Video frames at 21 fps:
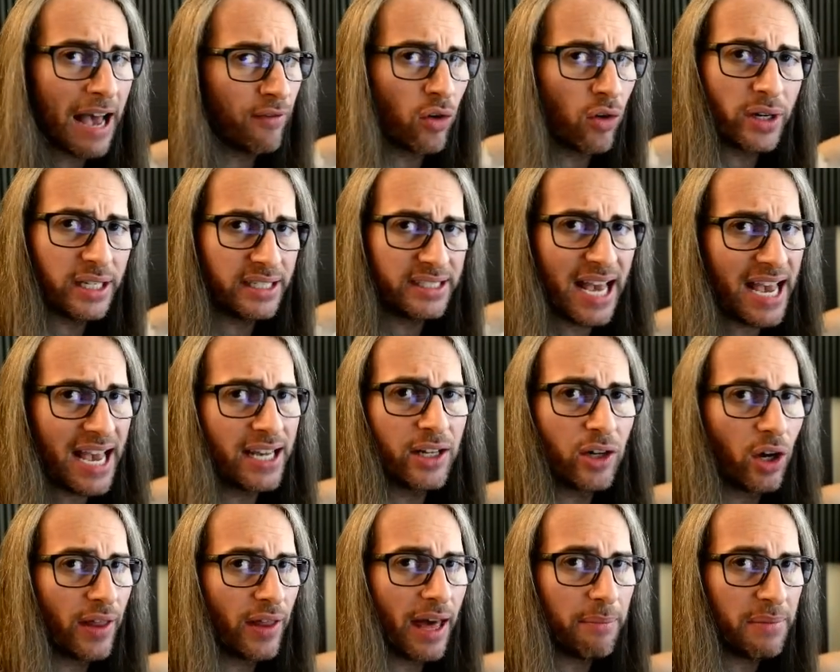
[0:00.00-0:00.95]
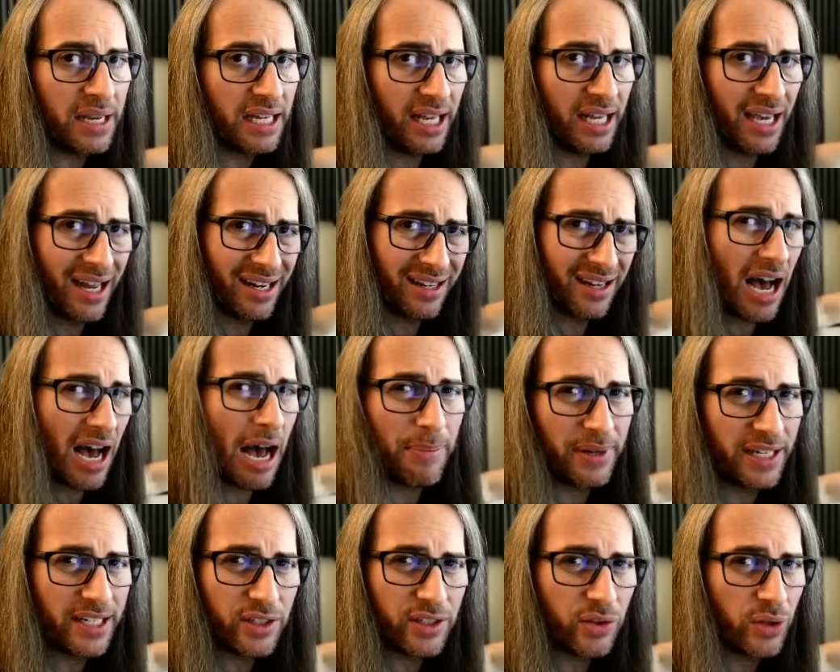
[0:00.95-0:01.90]
I've already taken all that media and
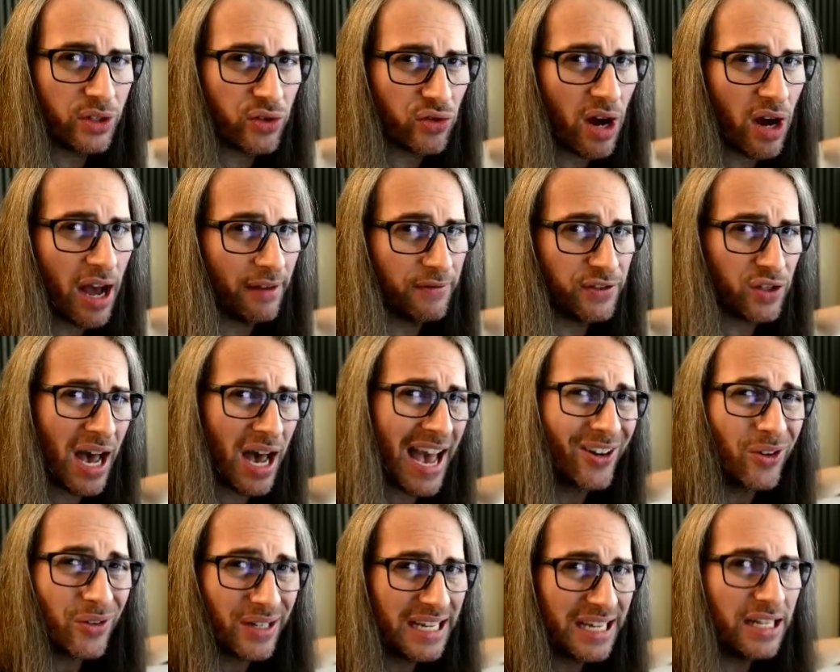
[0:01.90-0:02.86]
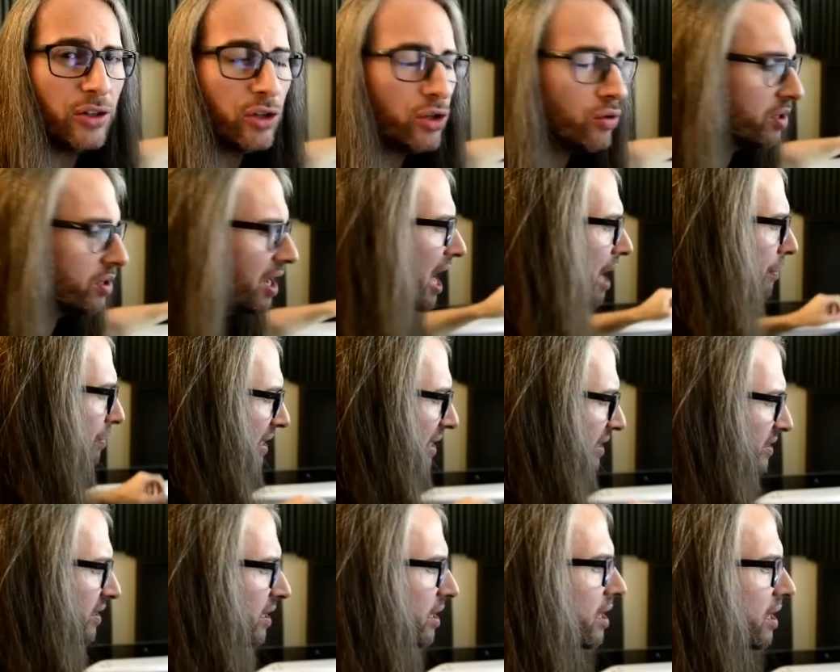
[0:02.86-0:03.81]
copied it to a drive, so I don't need new
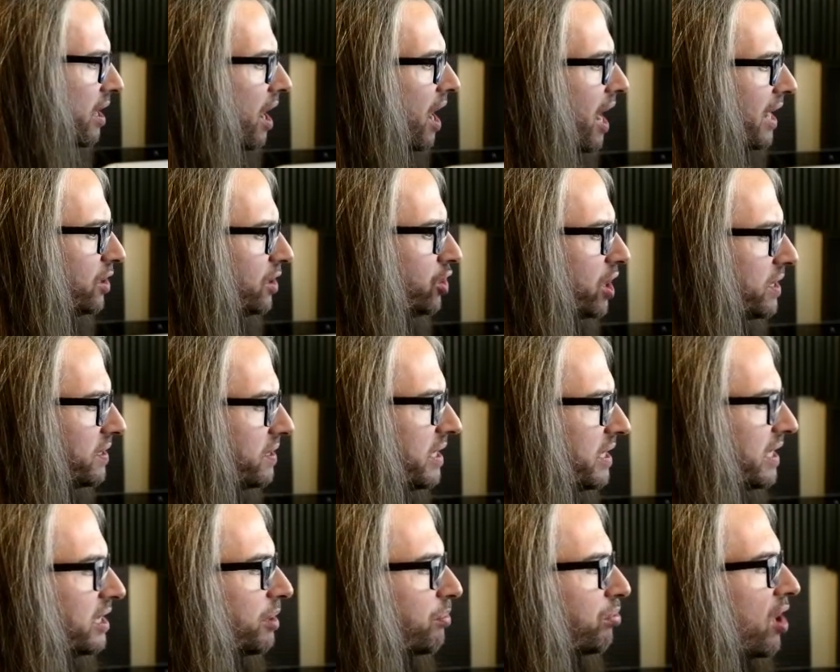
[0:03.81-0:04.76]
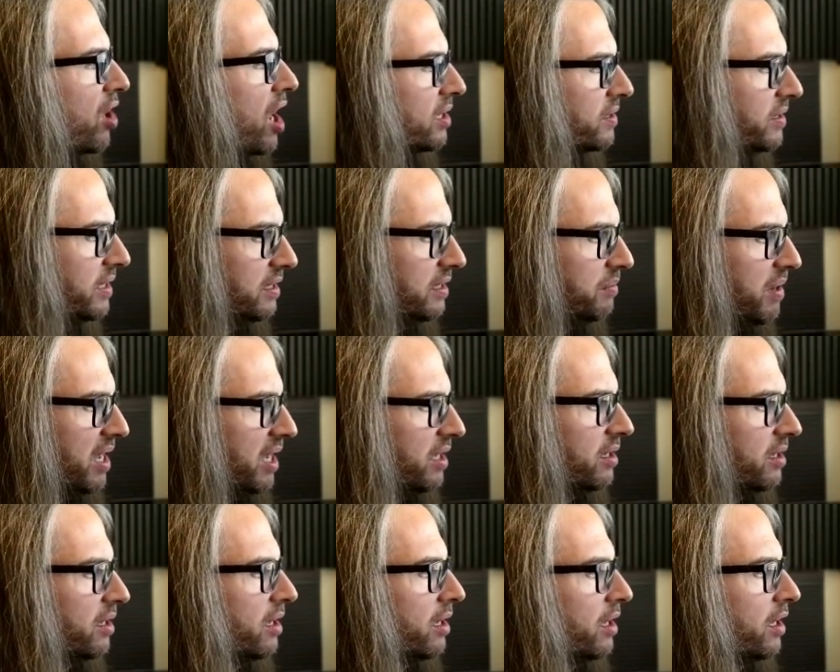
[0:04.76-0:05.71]
copies, I just need the proxies
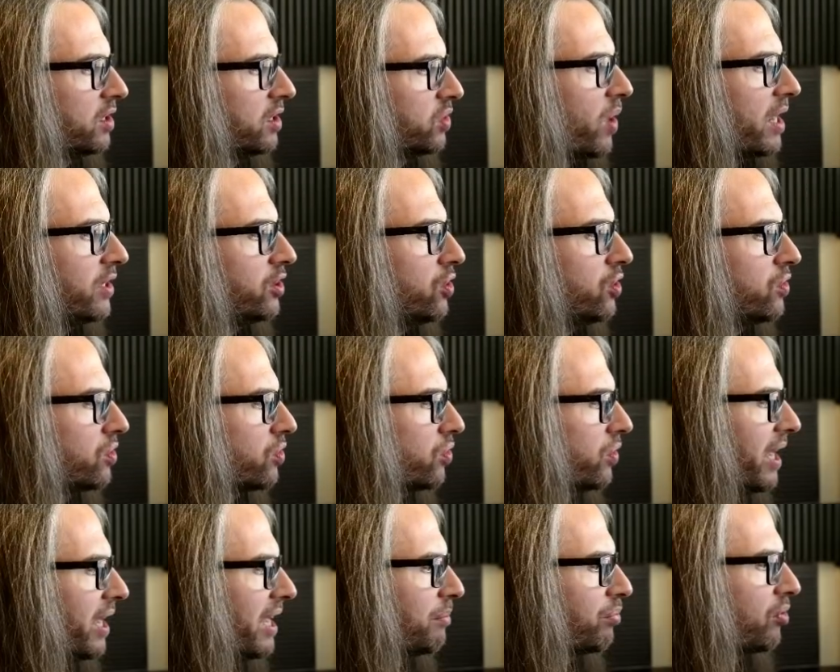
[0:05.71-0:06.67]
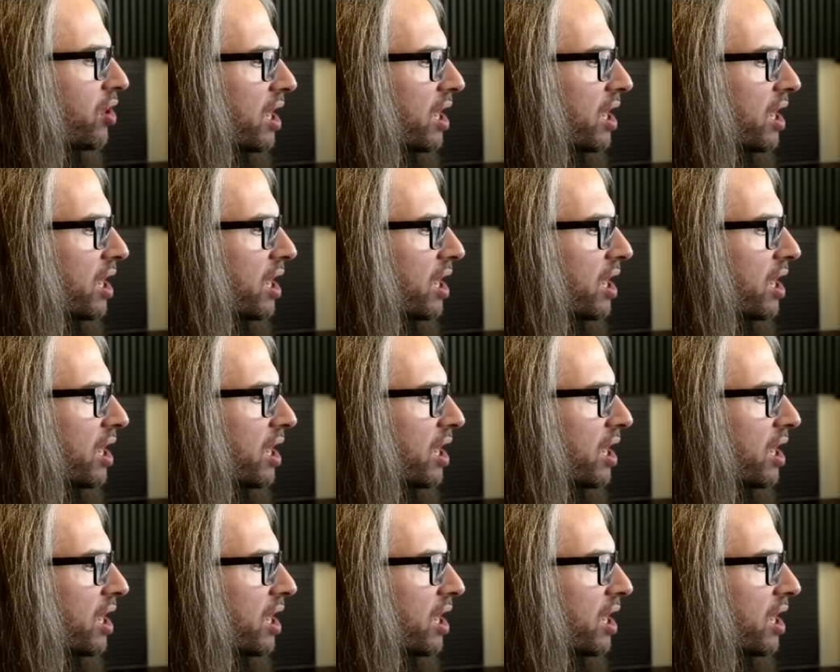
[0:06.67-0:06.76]
made. So I choose create